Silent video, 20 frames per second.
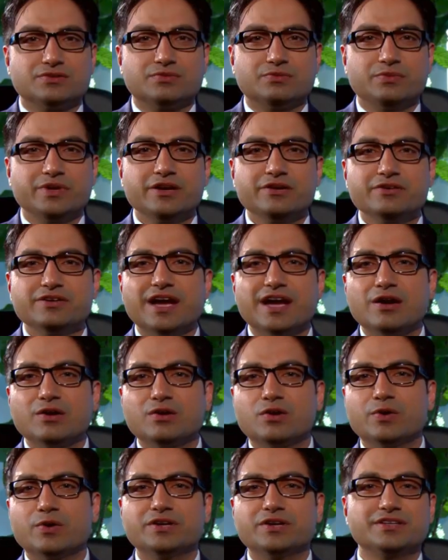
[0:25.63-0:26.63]
we are now
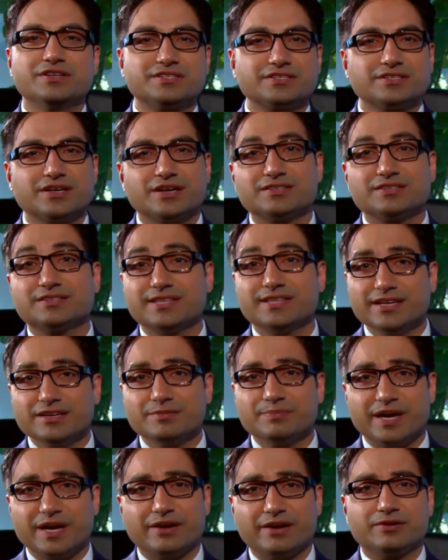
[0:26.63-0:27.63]
going to discuss the
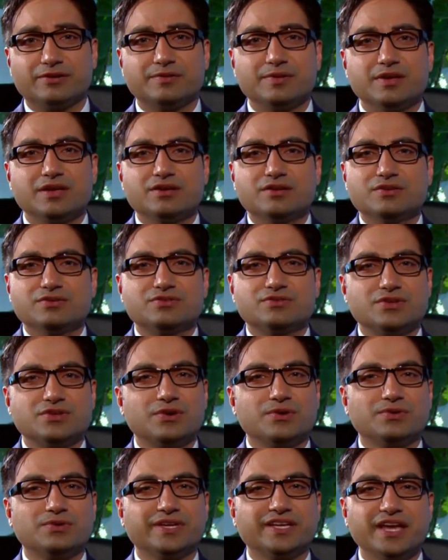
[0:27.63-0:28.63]
second pattern.
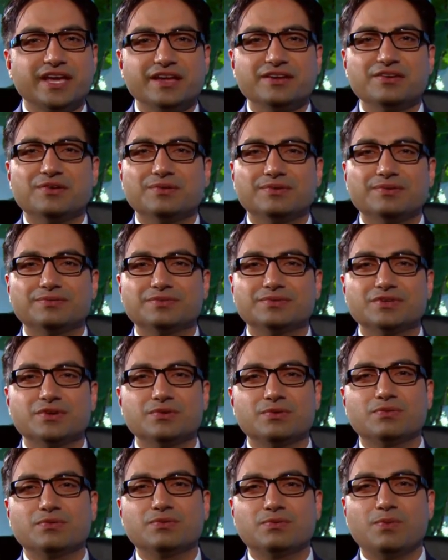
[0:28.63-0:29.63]
So again,
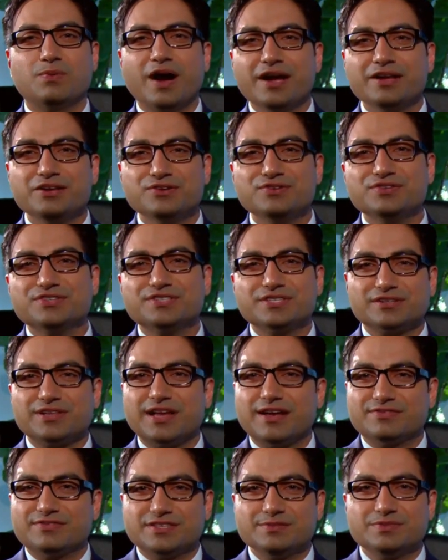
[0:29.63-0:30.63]
so why do you still
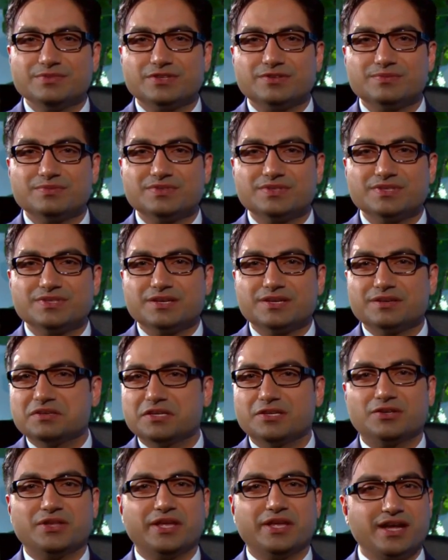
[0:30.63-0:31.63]
have symptoms,
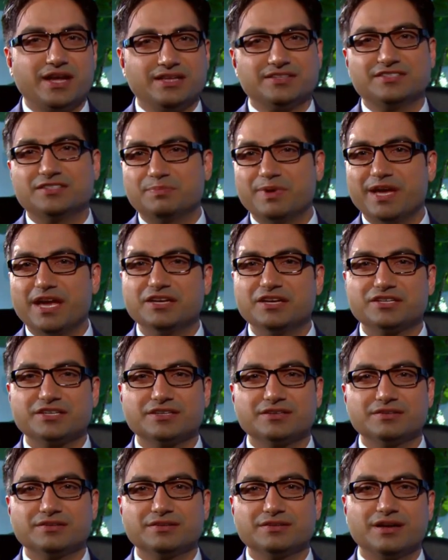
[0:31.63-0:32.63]
you know, like
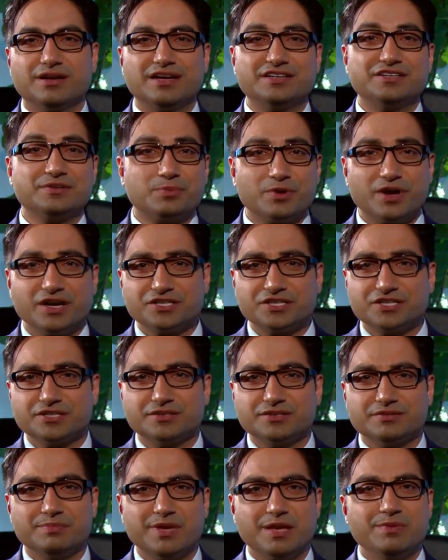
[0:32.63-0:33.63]
constipation,
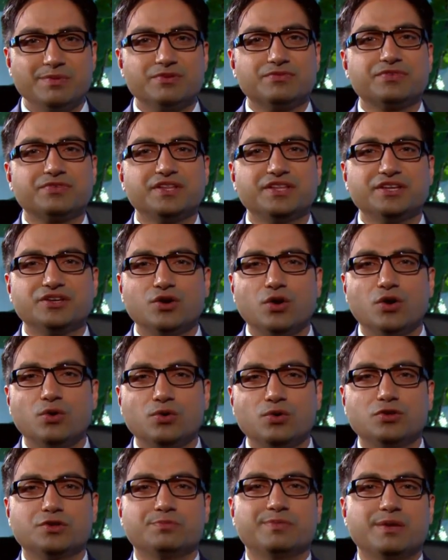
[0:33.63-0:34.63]
depression, maybe you're feeling
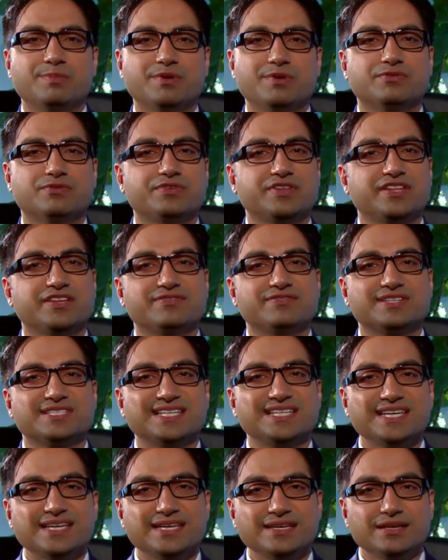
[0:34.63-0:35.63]
cold, maybe you're feeling
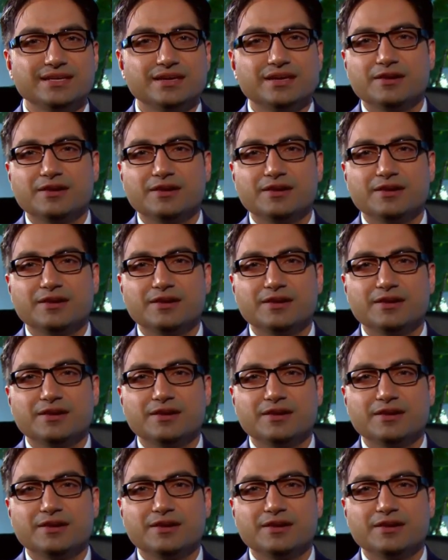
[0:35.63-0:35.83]
fatigue,